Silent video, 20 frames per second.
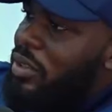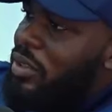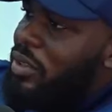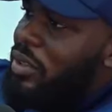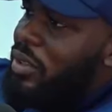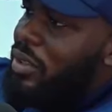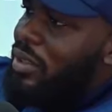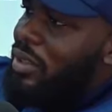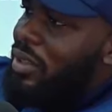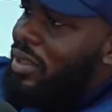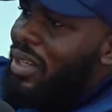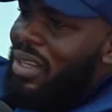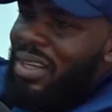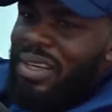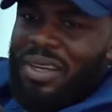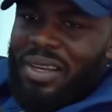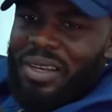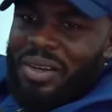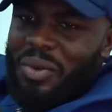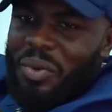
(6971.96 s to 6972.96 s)
Facts.
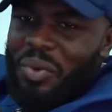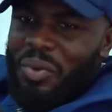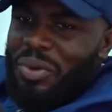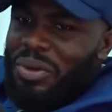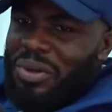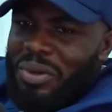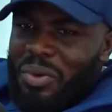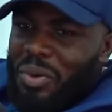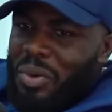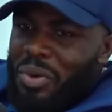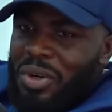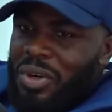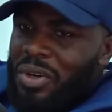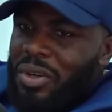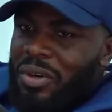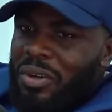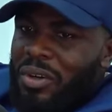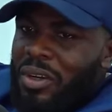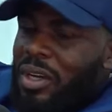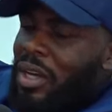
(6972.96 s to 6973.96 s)
Look,
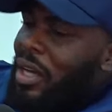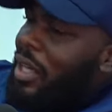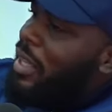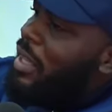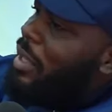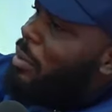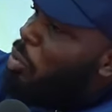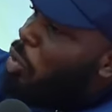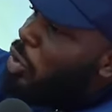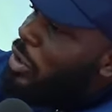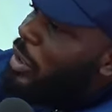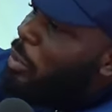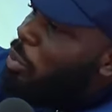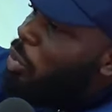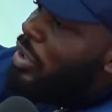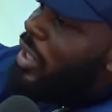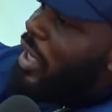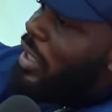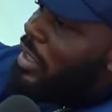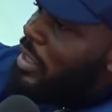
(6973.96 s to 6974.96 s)
the most
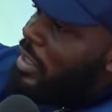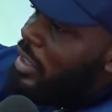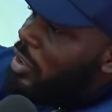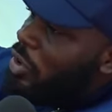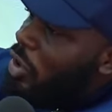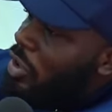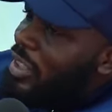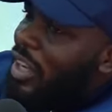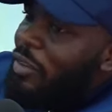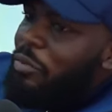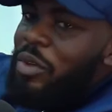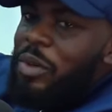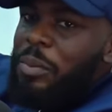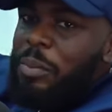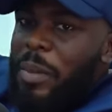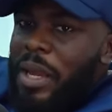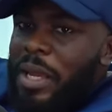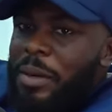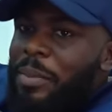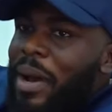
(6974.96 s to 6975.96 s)
important decisions have been
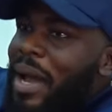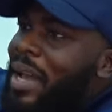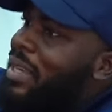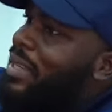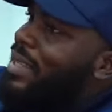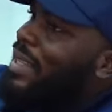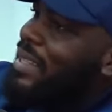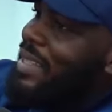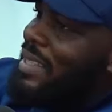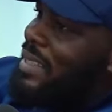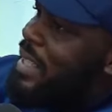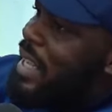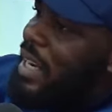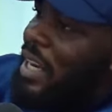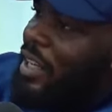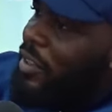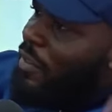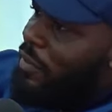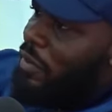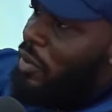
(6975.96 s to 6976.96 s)
made by a
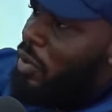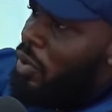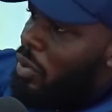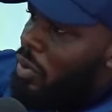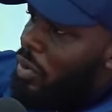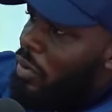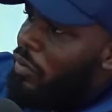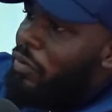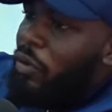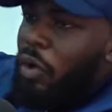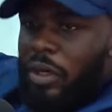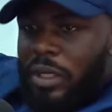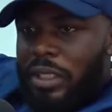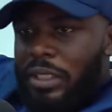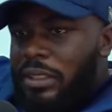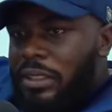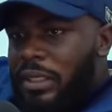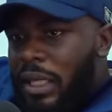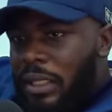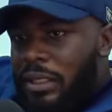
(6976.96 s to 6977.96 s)
select few. For
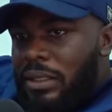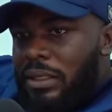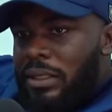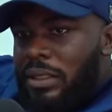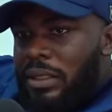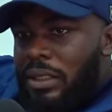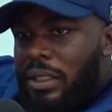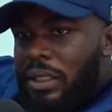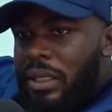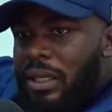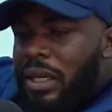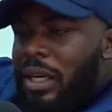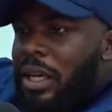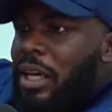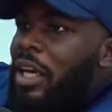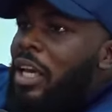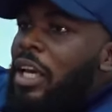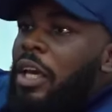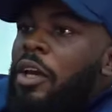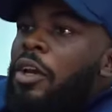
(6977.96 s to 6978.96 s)
instance,
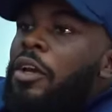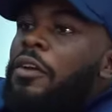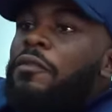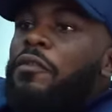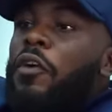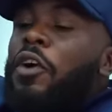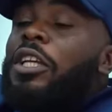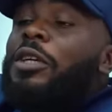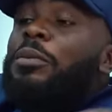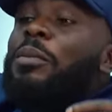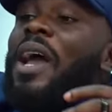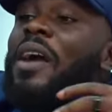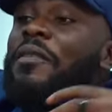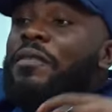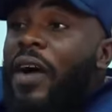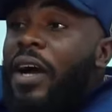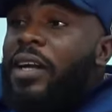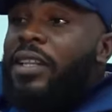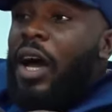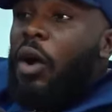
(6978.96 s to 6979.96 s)
for the mere
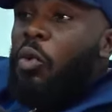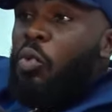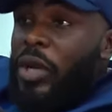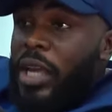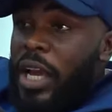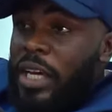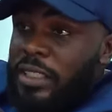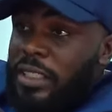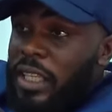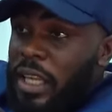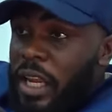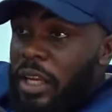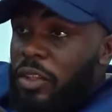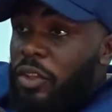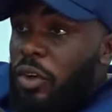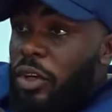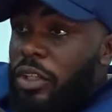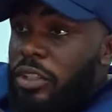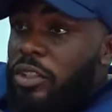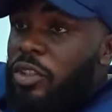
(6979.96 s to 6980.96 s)
fact that we as the
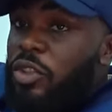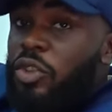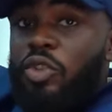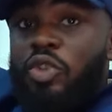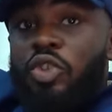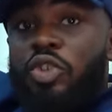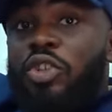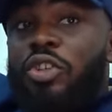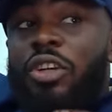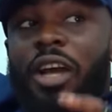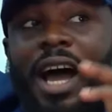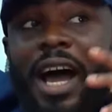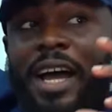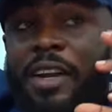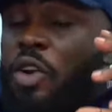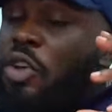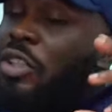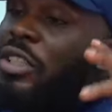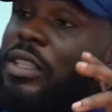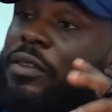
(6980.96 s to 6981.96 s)
electorate are
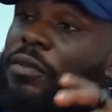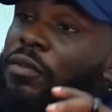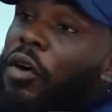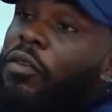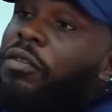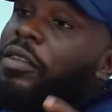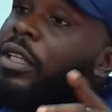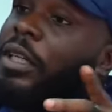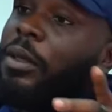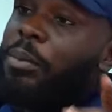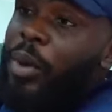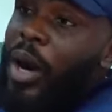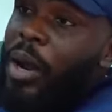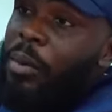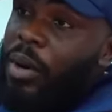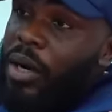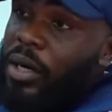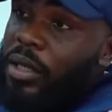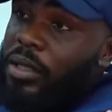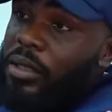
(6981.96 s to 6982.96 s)
not involved in the
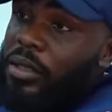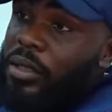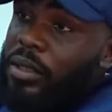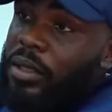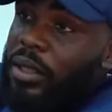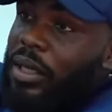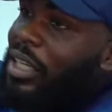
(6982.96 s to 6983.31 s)
primaries, yeah.